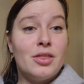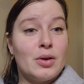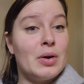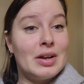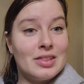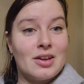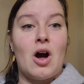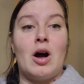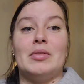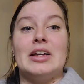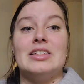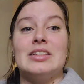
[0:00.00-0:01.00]
Throw it in the
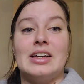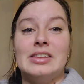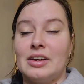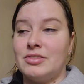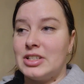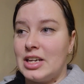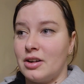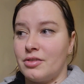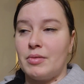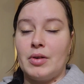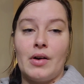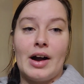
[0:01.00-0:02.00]
comments. I'd love to hear
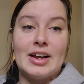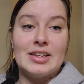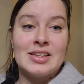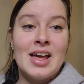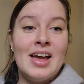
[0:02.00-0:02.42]
from you guys.